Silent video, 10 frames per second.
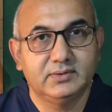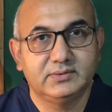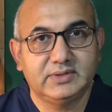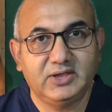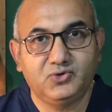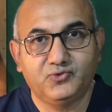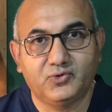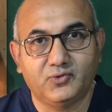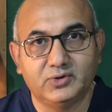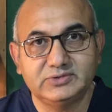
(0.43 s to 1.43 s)
Thank you for
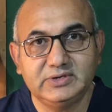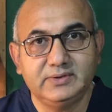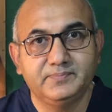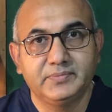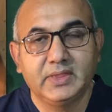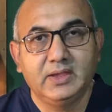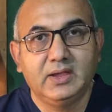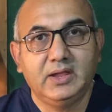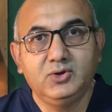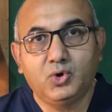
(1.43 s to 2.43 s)
watching.
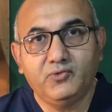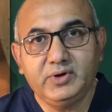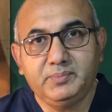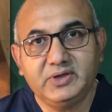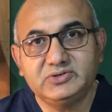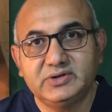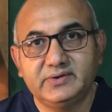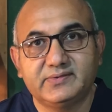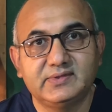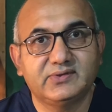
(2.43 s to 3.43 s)
In COVID
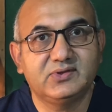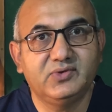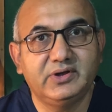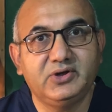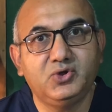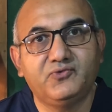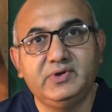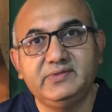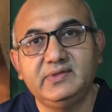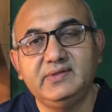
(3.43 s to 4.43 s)
patients, the severity of
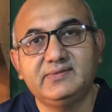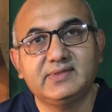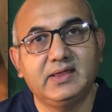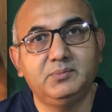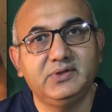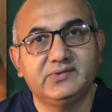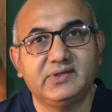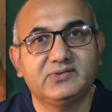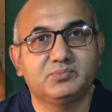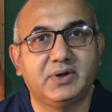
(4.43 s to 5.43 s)
disease can be
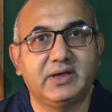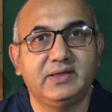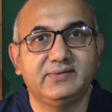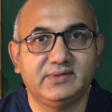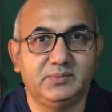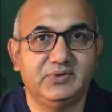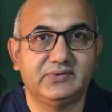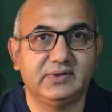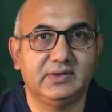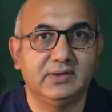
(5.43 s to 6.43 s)
assessed by CBC.